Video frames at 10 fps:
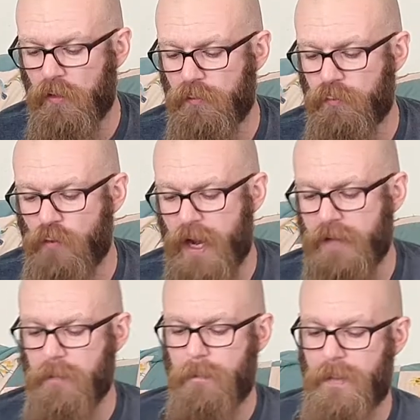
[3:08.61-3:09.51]
of
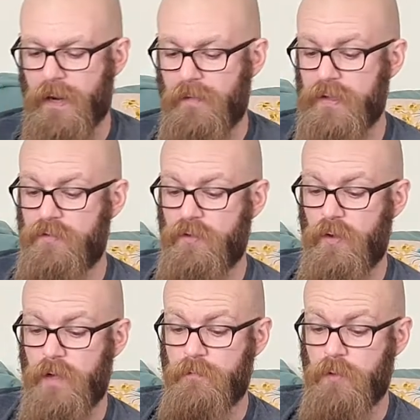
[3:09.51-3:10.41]
random berries. So
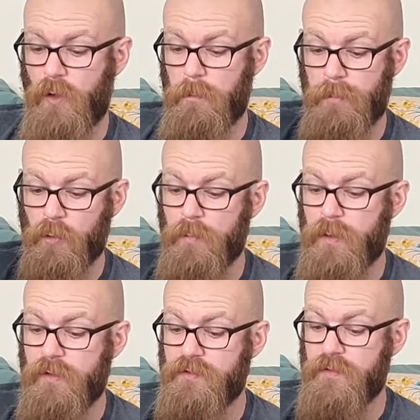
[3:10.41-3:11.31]
I've got
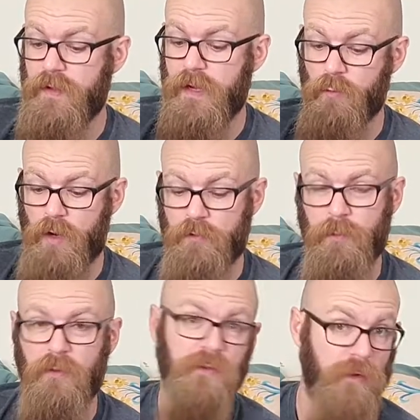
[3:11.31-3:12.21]
blueberries in there and
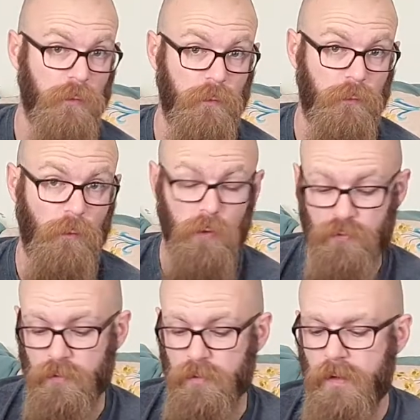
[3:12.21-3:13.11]
raspberries. These were
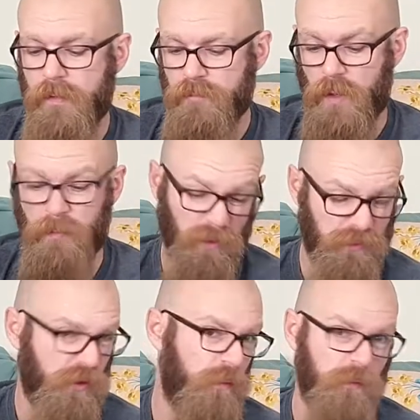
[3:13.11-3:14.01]
frozen. I bought
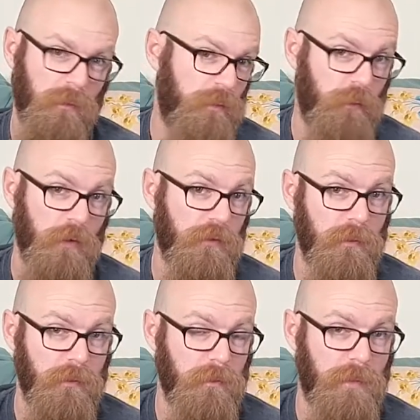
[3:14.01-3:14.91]
just from
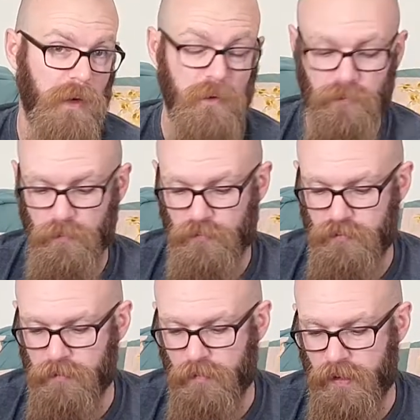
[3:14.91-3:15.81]
frozen berries from the
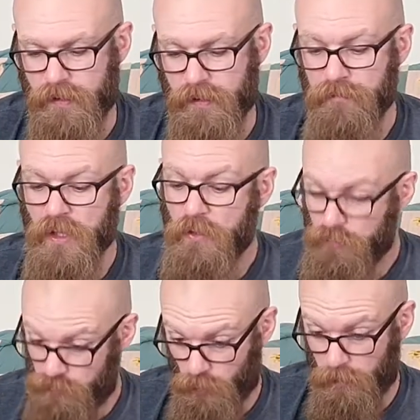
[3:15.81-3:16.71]
supermarket.
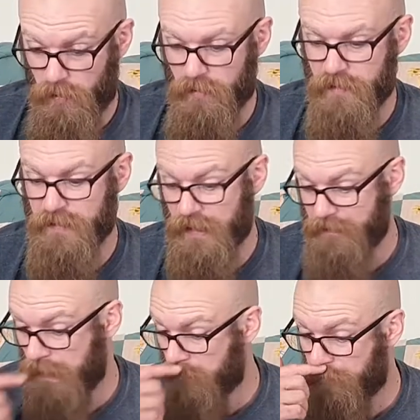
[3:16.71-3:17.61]
Strawberries, again,
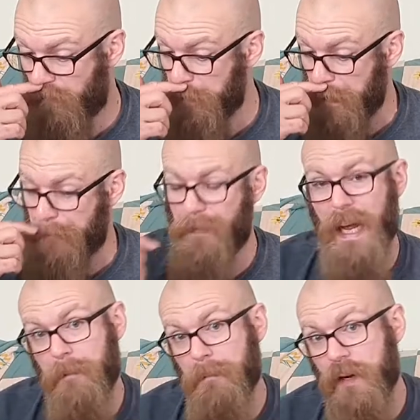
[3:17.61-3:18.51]
they were frozen.
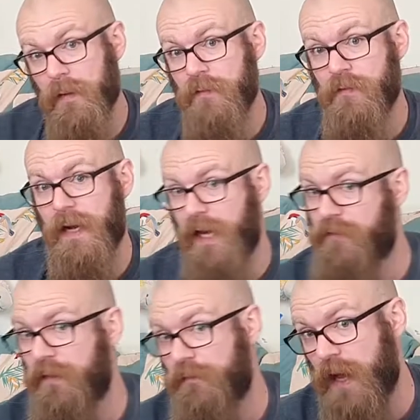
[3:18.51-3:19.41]
Blackberries that I
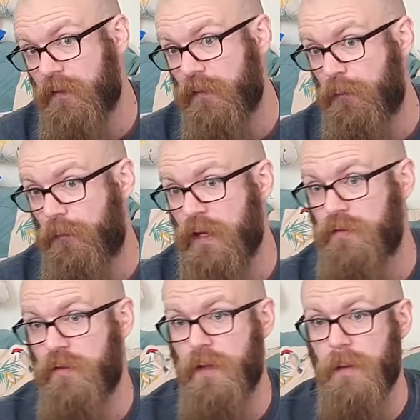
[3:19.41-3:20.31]
actually found in the
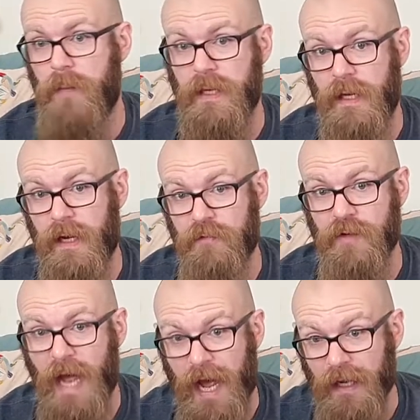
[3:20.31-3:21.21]
freezer that my cousin
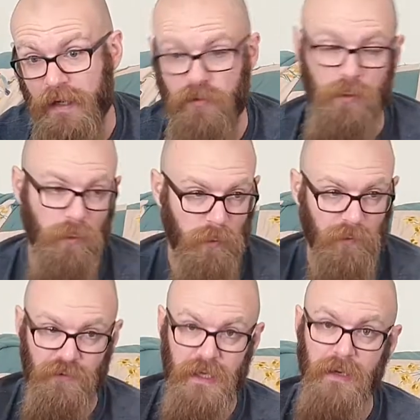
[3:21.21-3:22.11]
Alex, who you would have
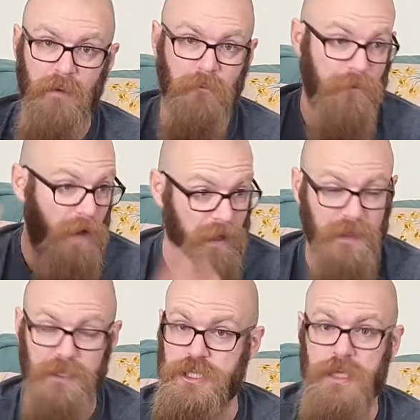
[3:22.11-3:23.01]
seen in a
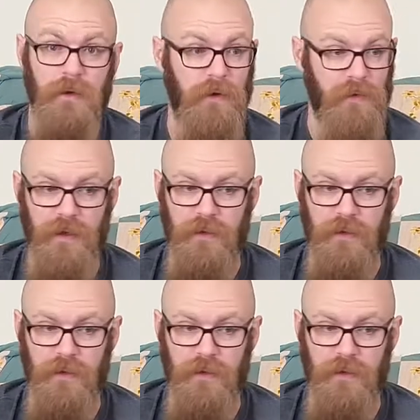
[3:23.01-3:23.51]
fucking shitload of these